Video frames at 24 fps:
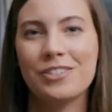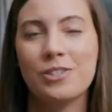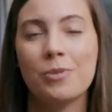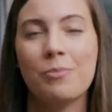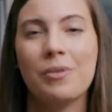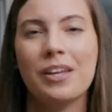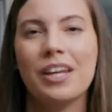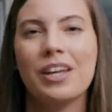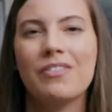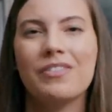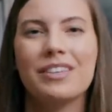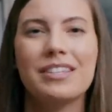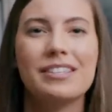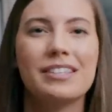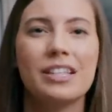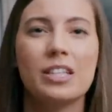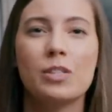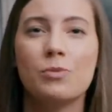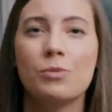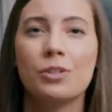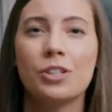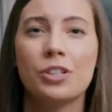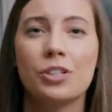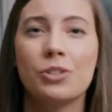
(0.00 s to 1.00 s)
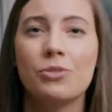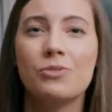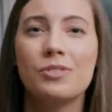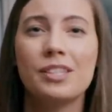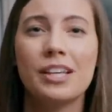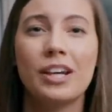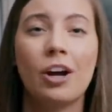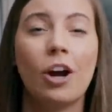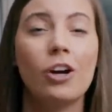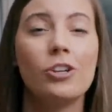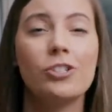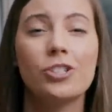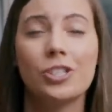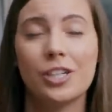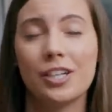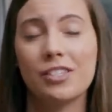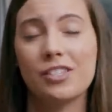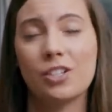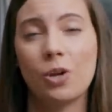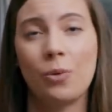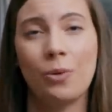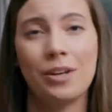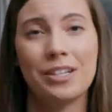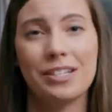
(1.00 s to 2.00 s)
so many of these things we're using are
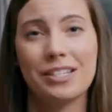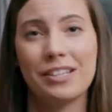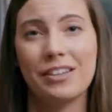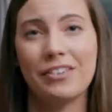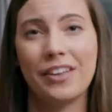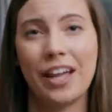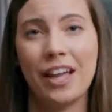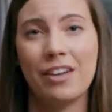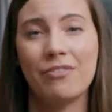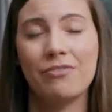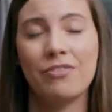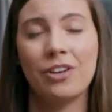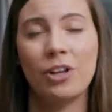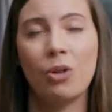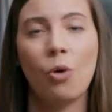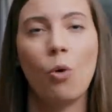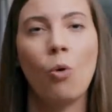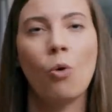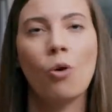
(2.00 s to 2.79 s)
just going to the landfill